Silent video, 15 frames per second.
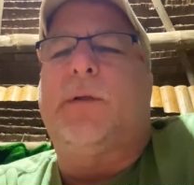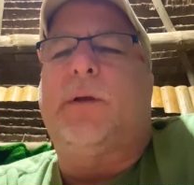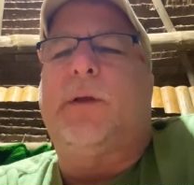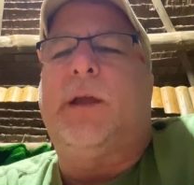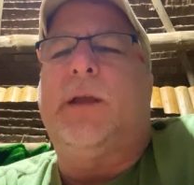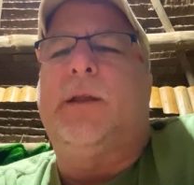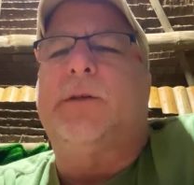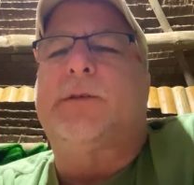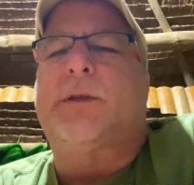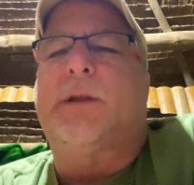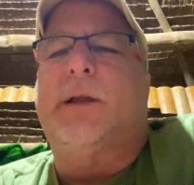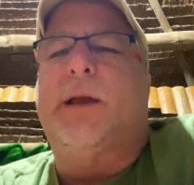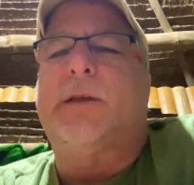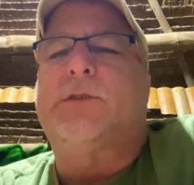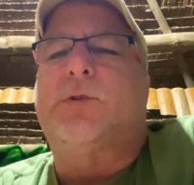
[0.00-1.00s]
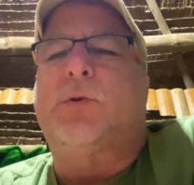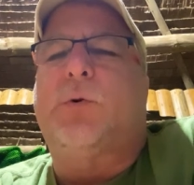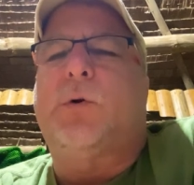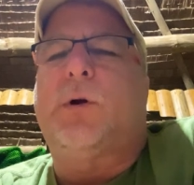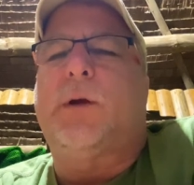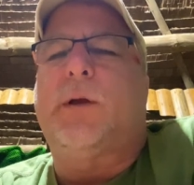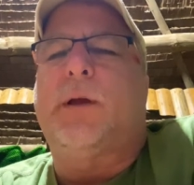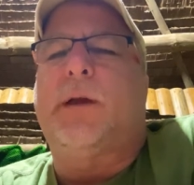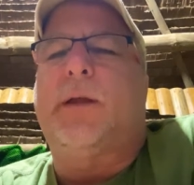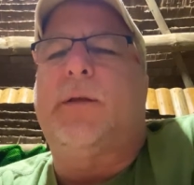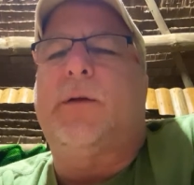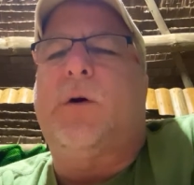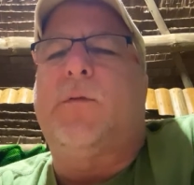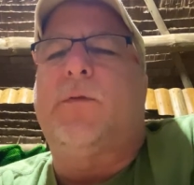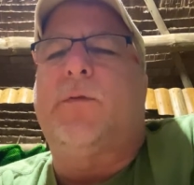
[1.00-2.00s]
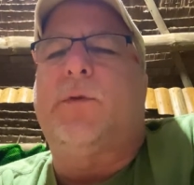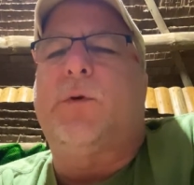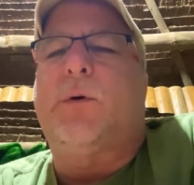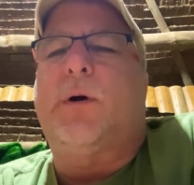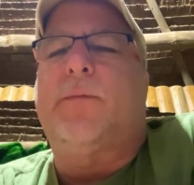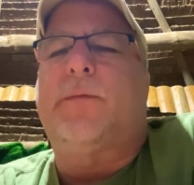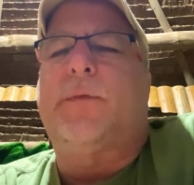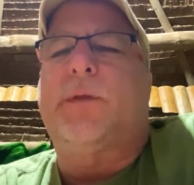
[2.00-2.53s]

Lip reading: He does a nice tour and overview of